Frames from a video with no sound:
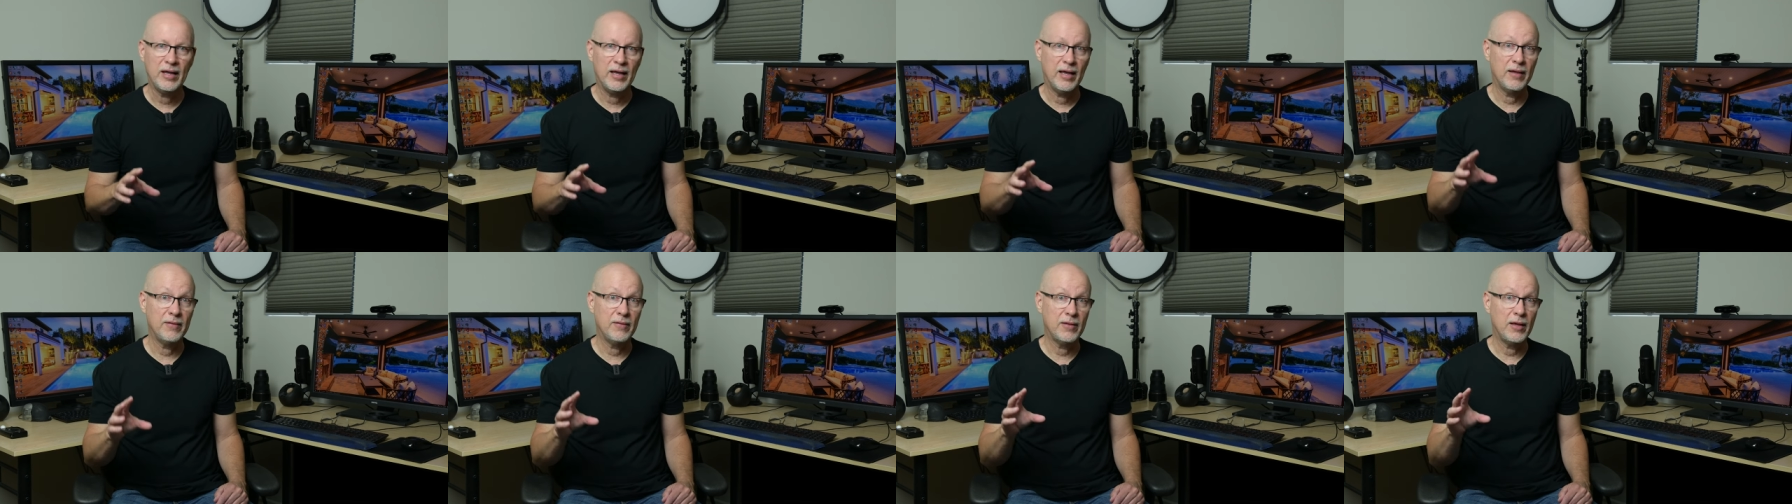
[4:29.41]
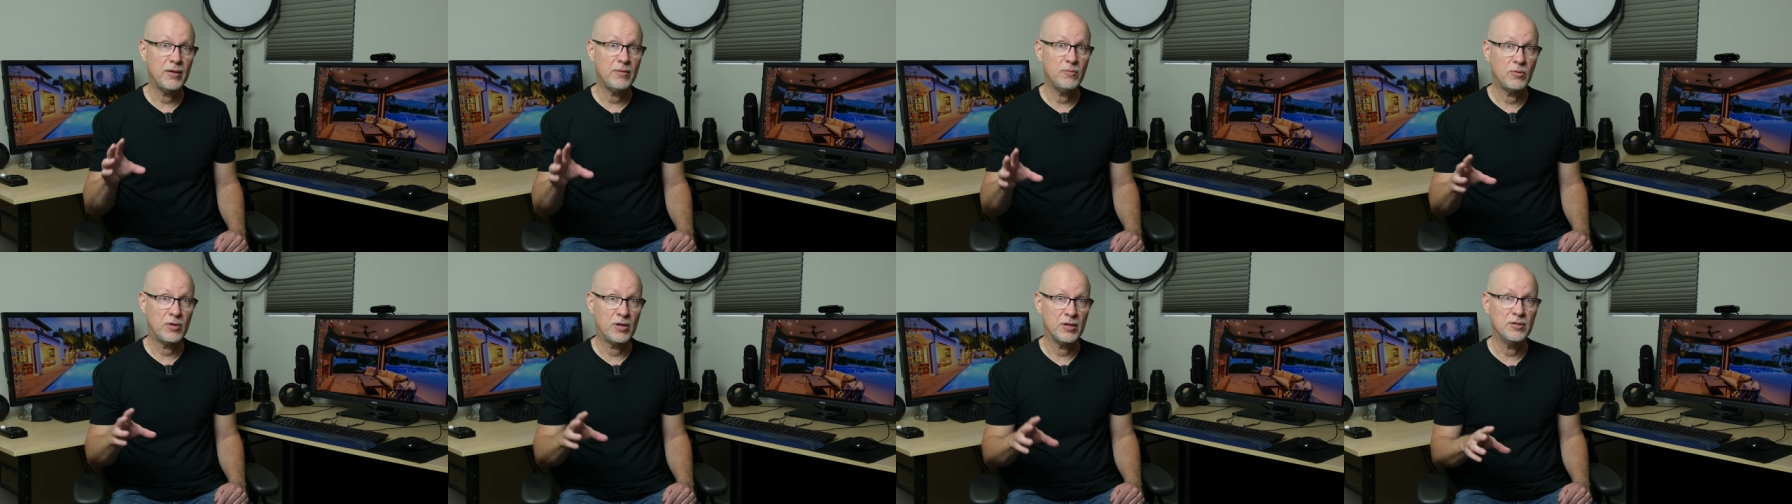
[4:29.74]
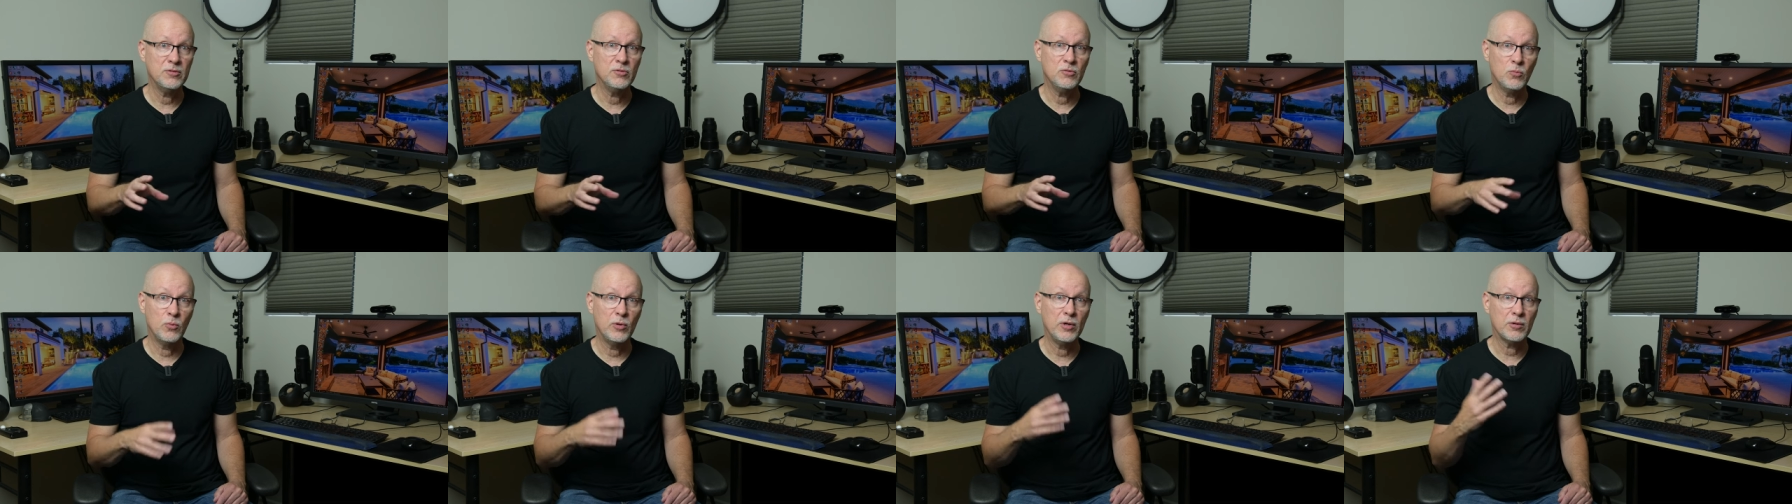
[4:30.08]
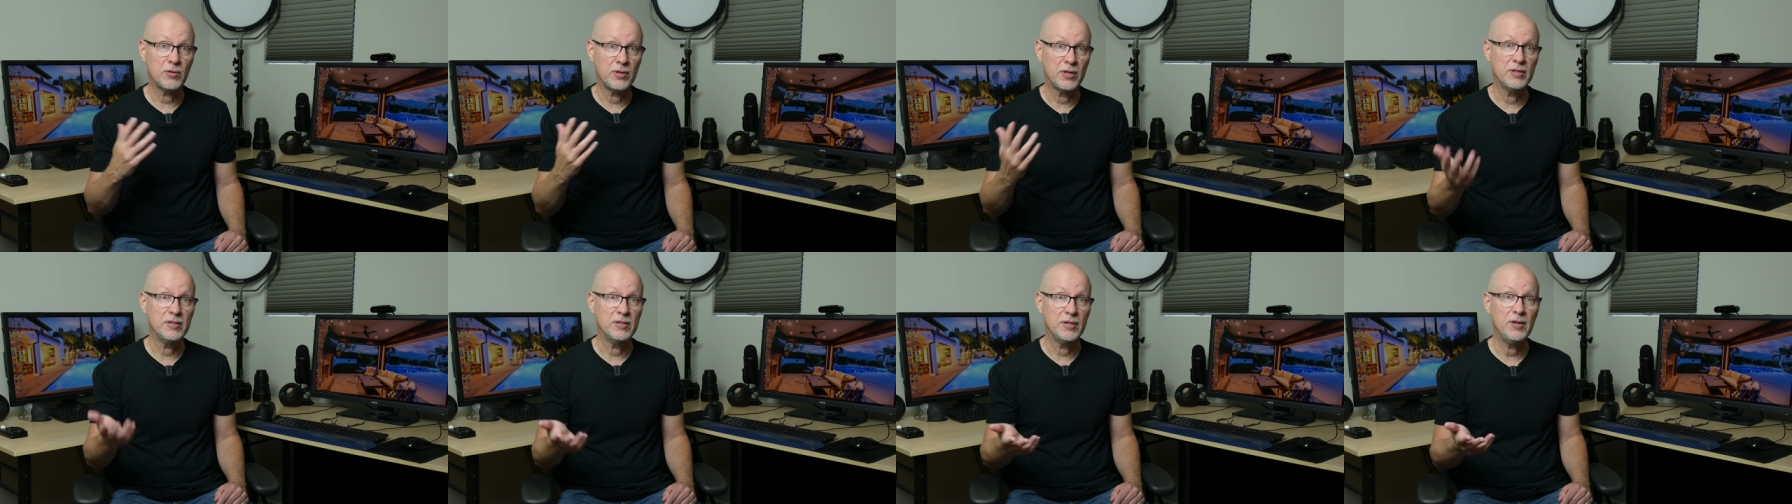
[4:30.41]
and they can,
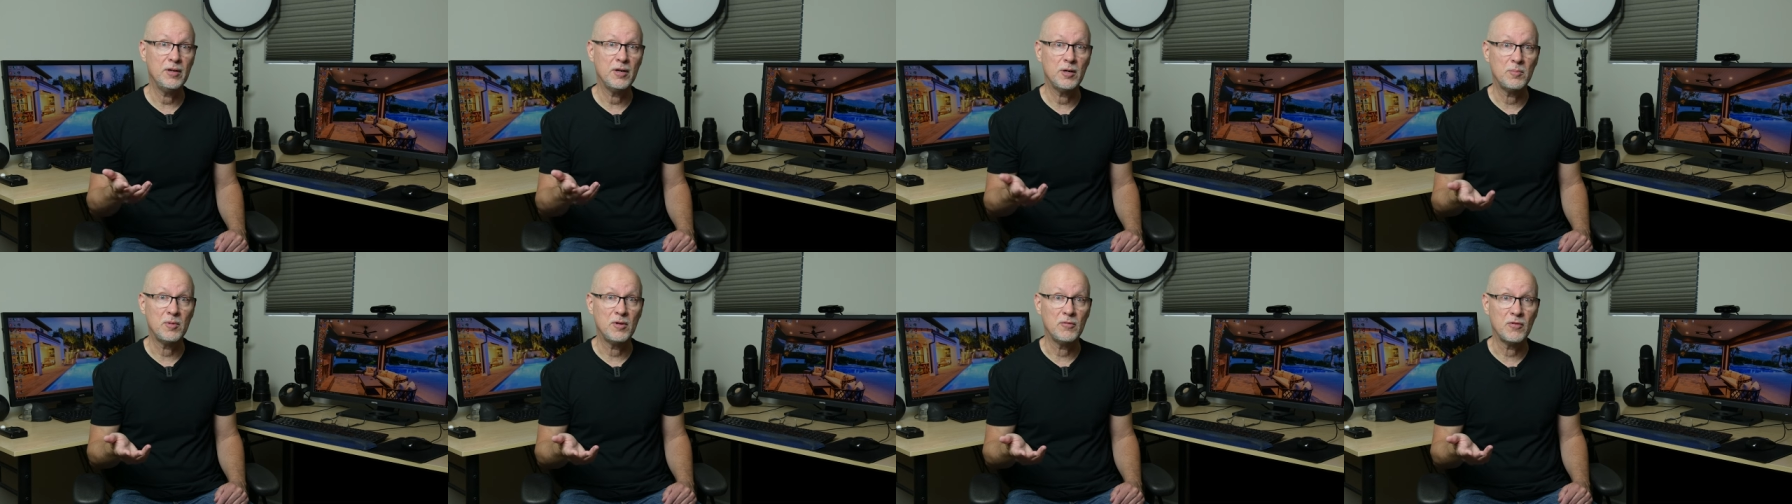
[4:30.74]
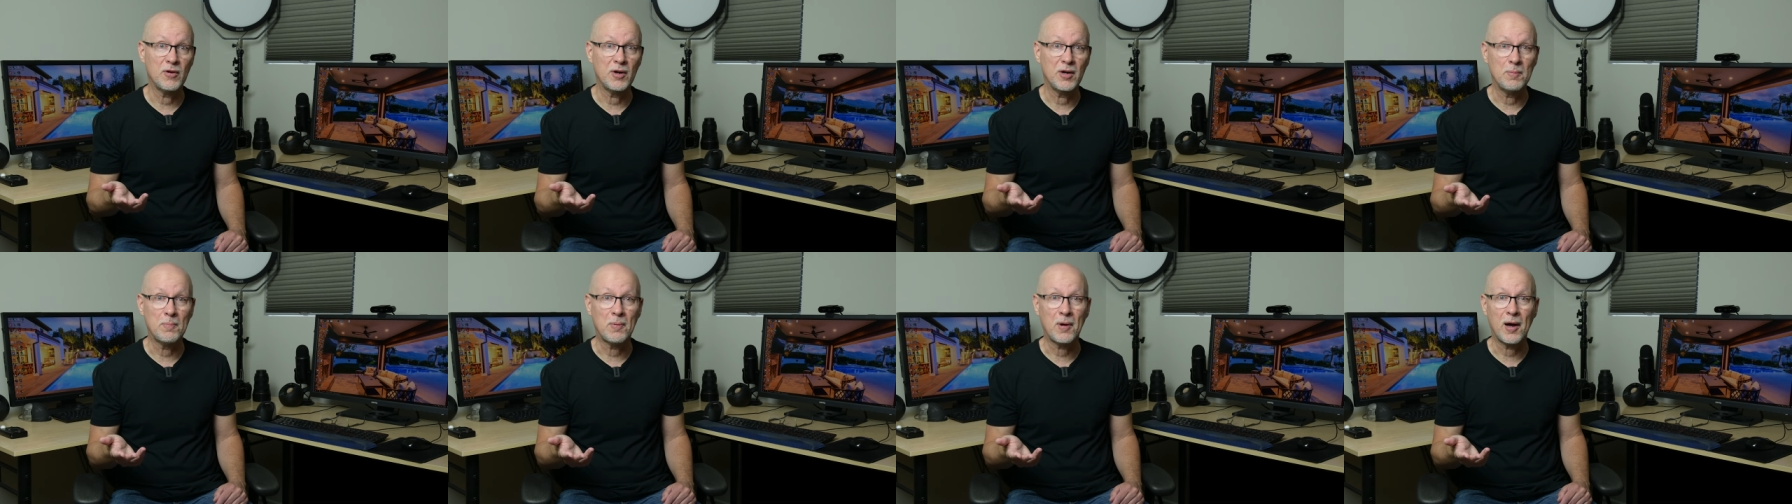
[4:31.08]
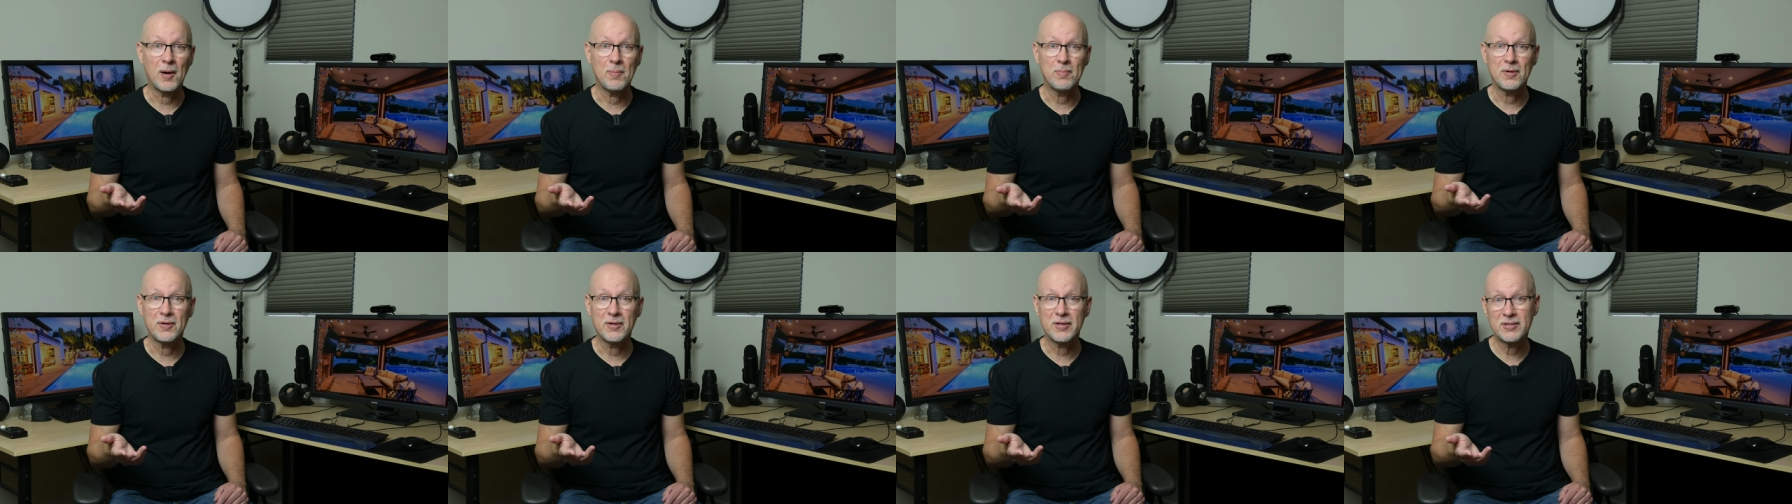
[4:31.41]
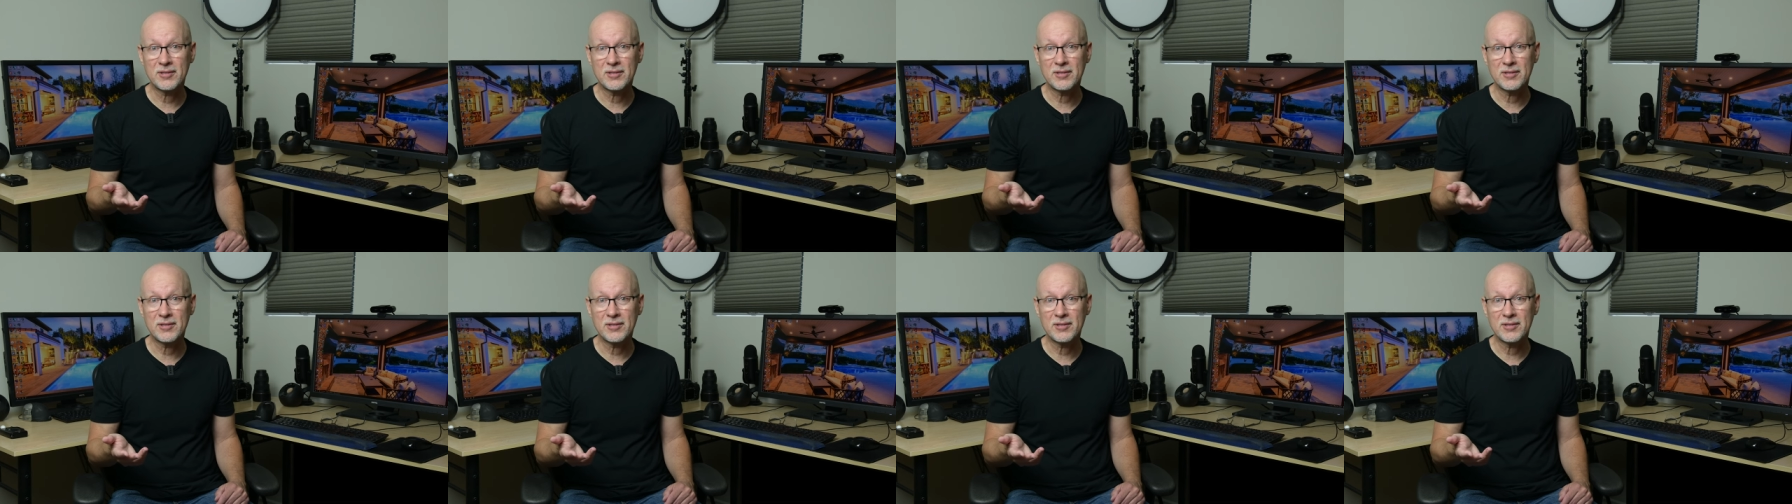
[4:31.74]
will continue to be very popular,